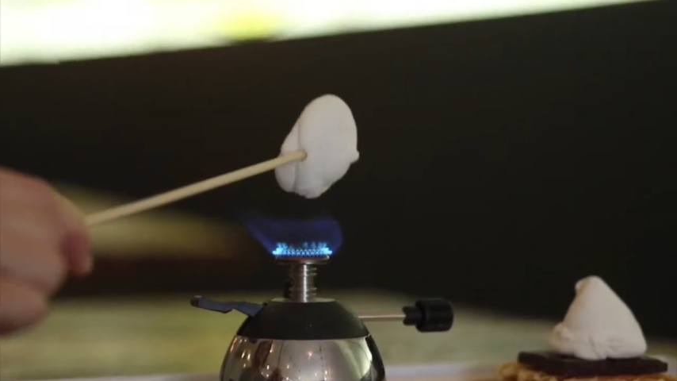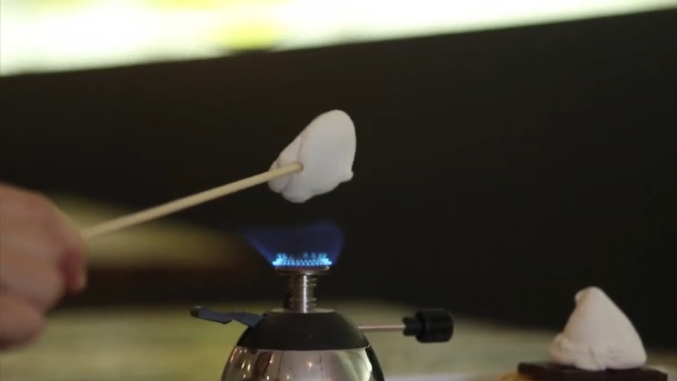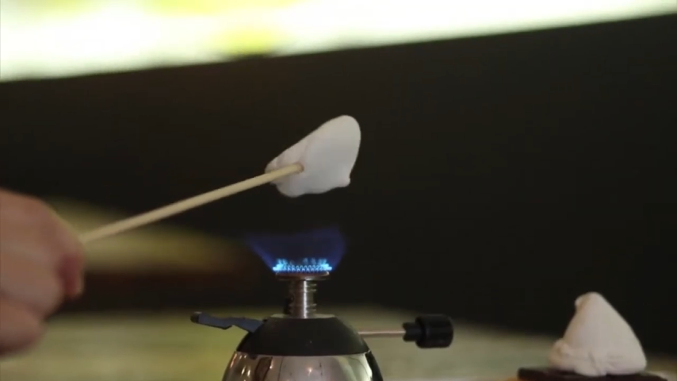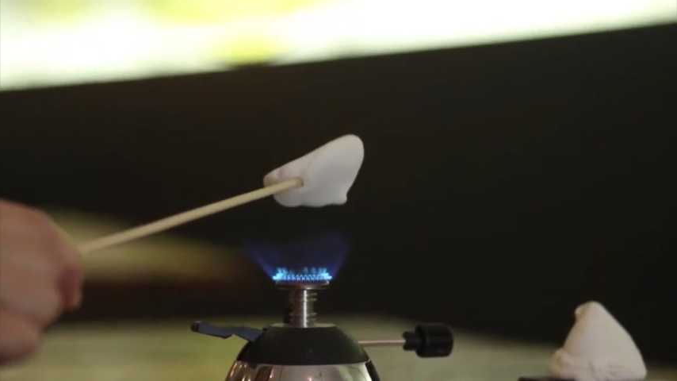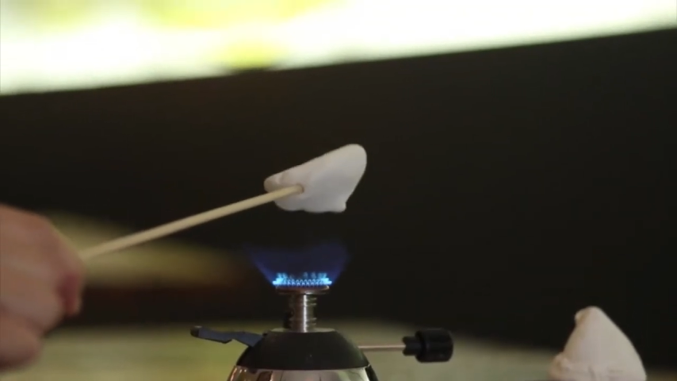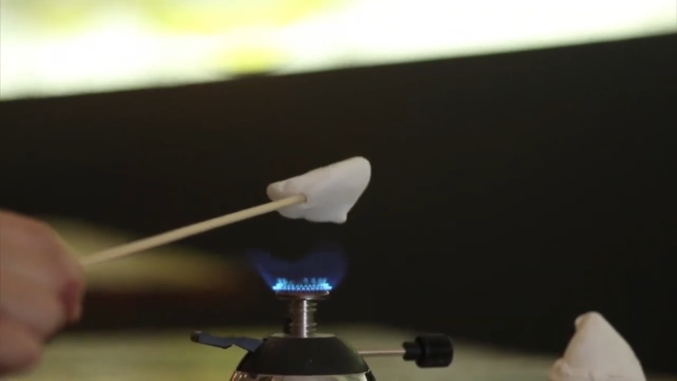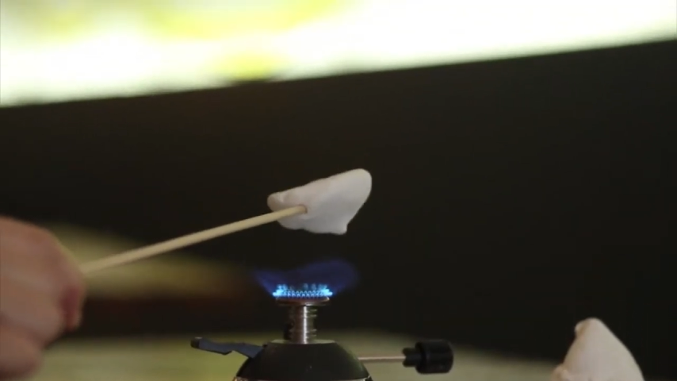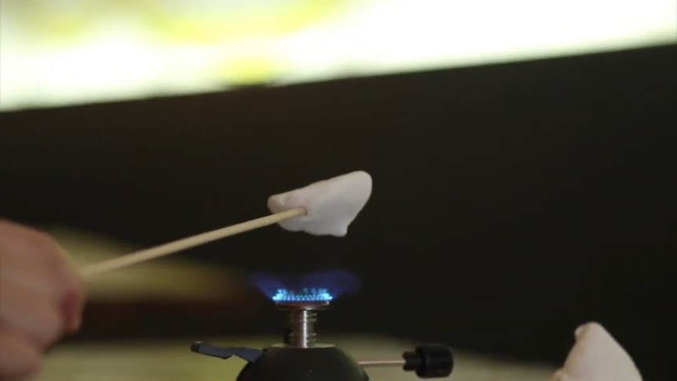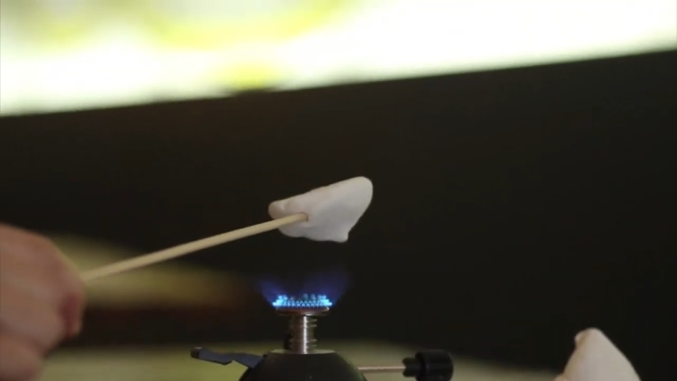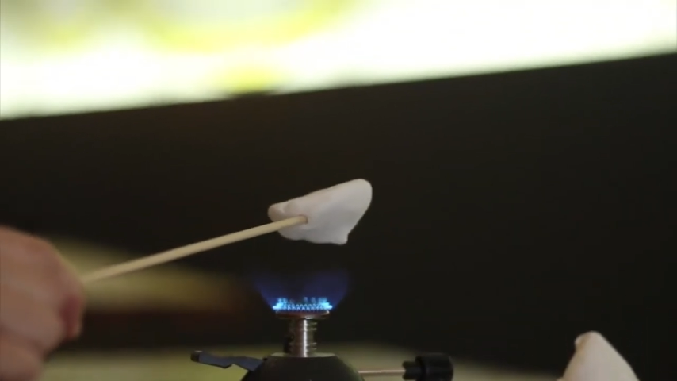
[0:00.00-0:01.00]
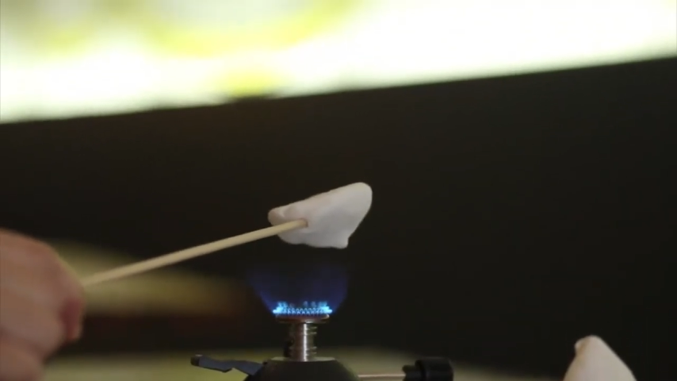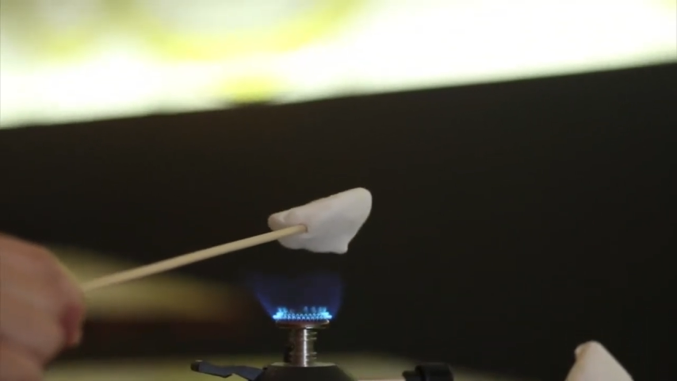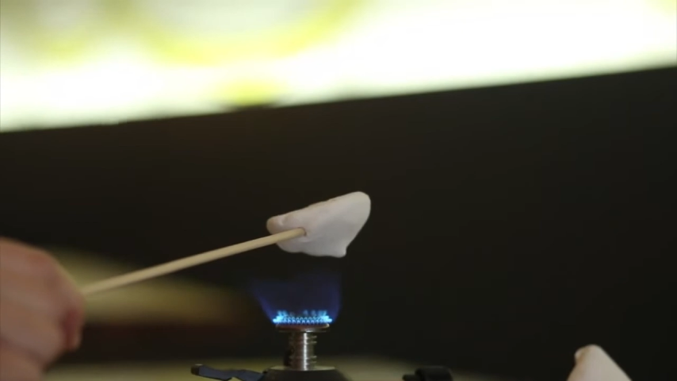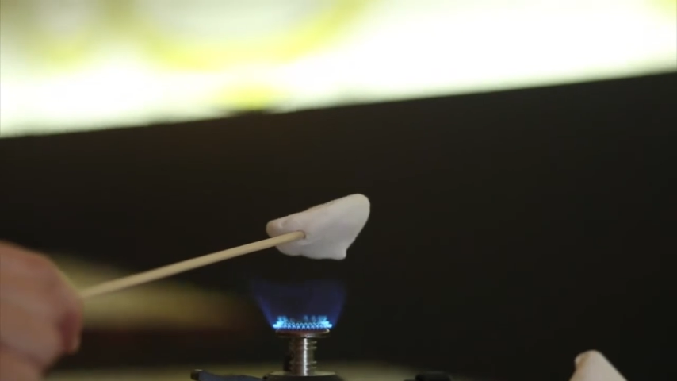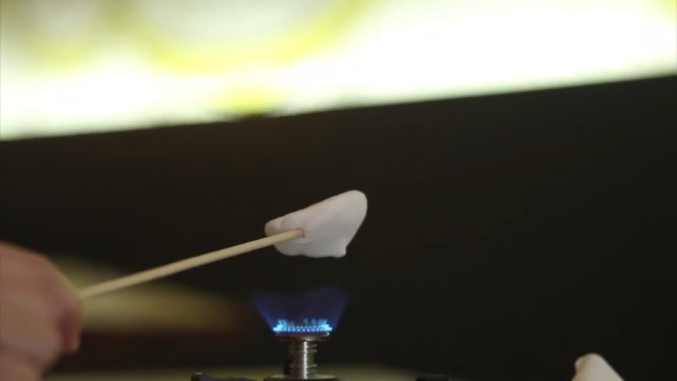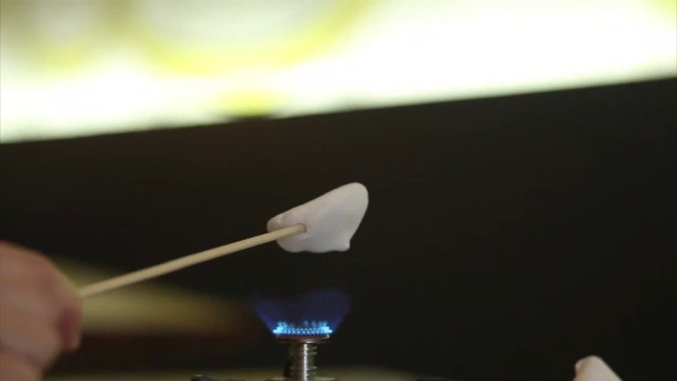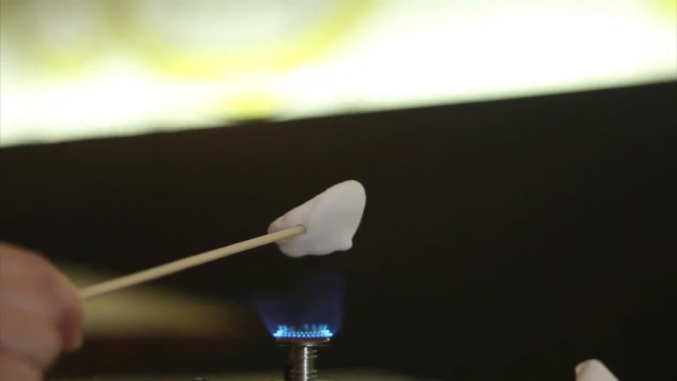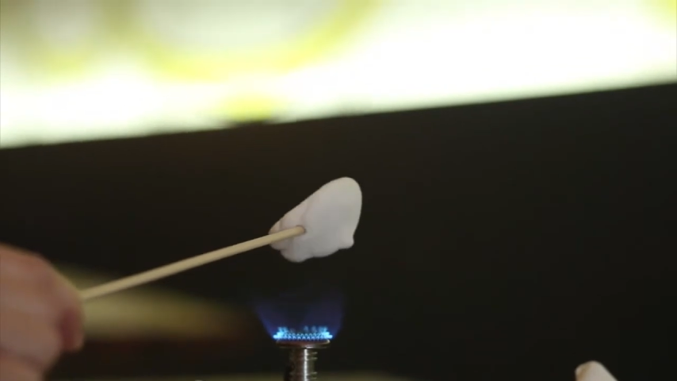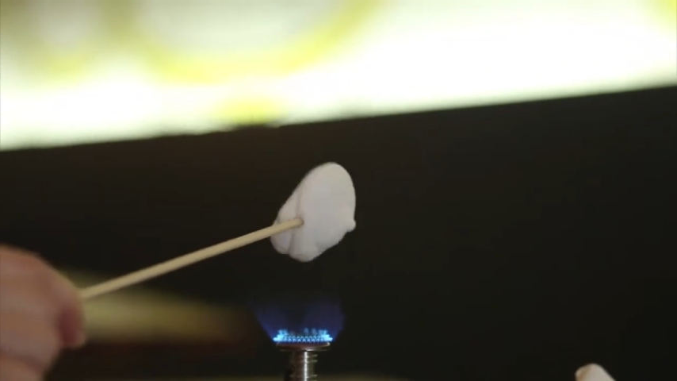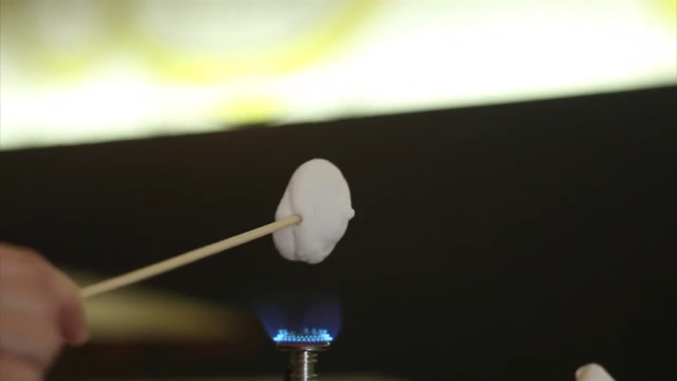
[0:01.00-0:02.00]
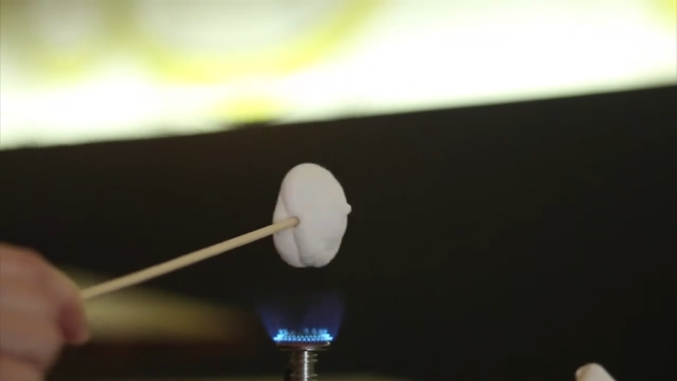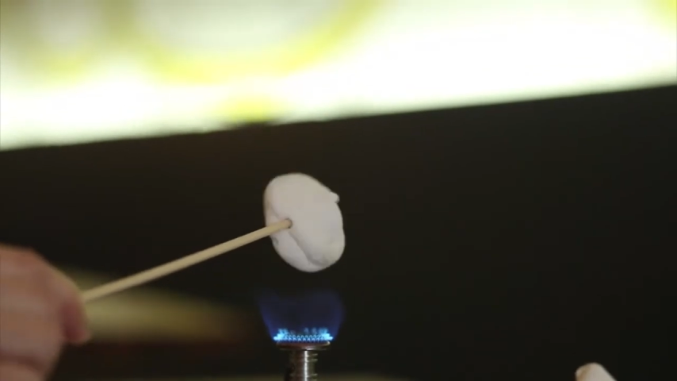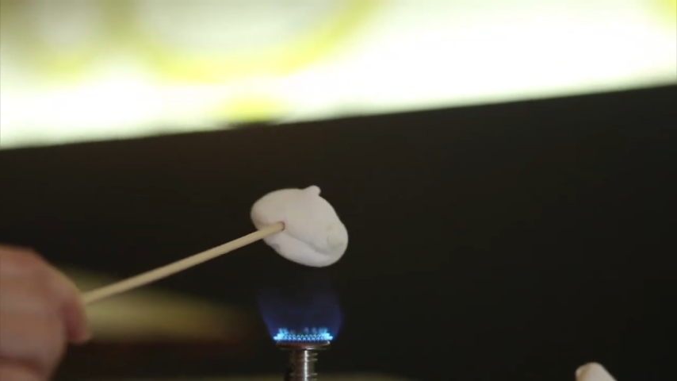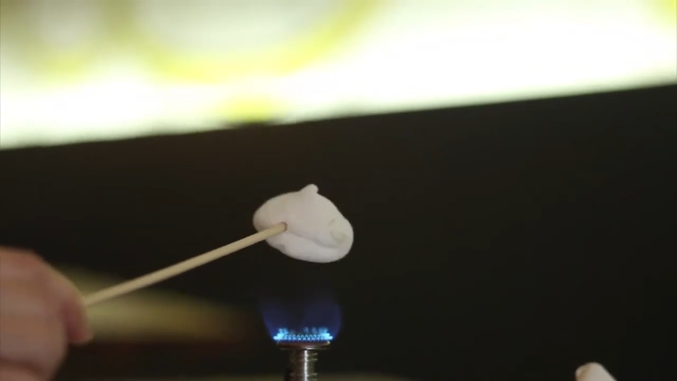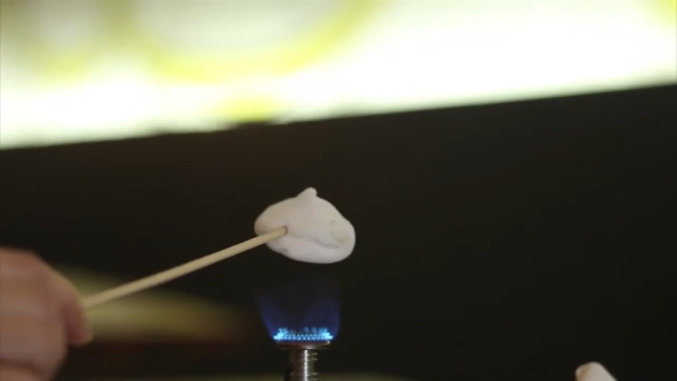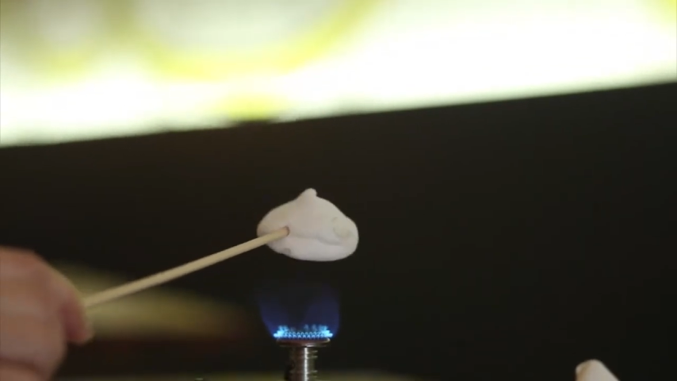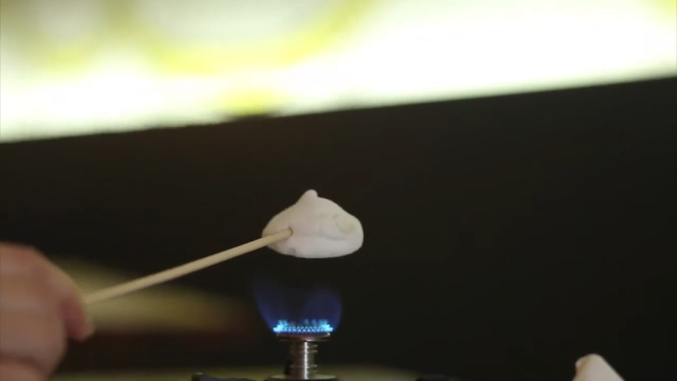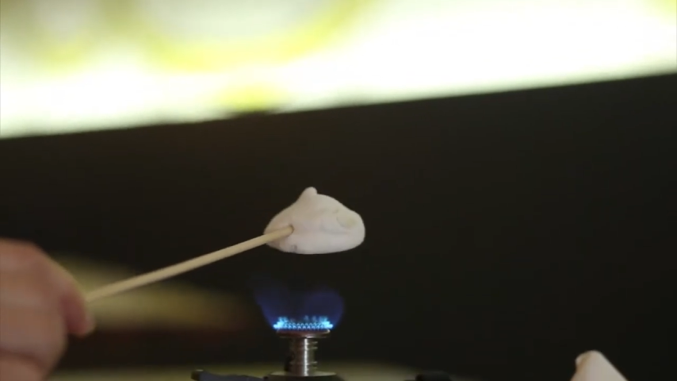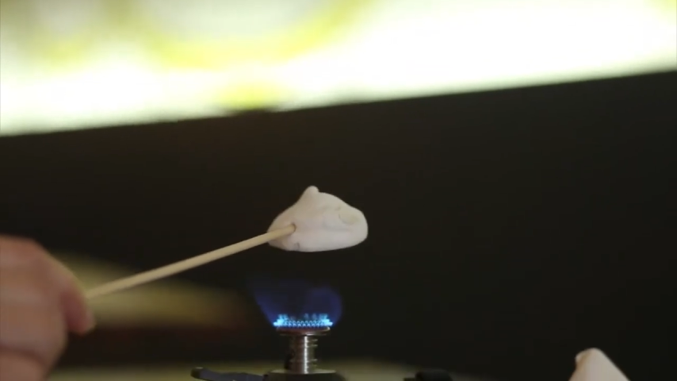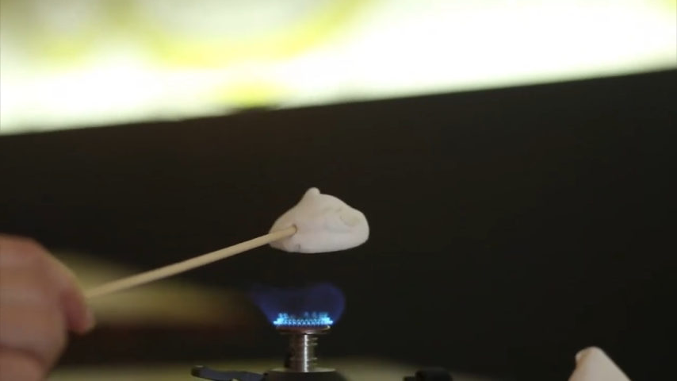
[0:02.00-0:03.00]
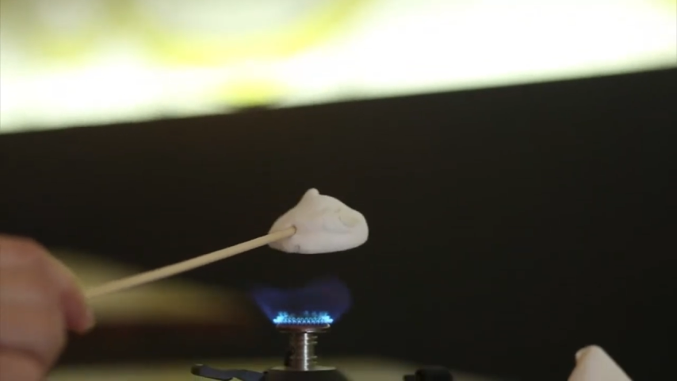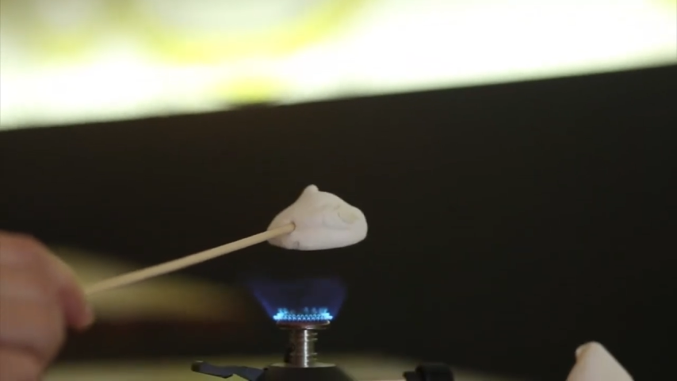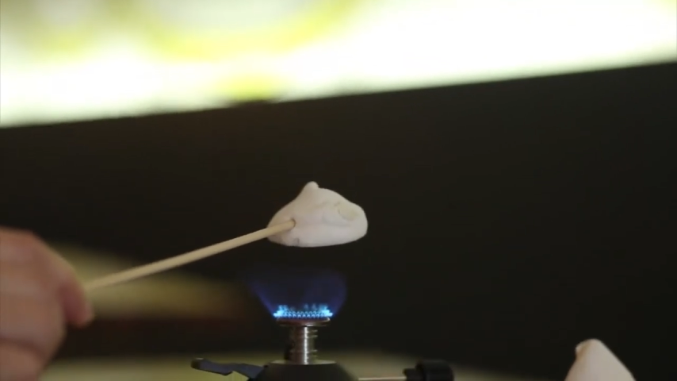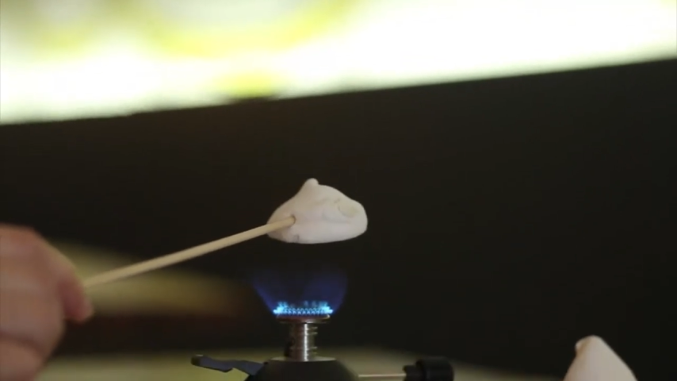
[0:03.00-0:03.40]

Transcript: [unreadable: no face in view]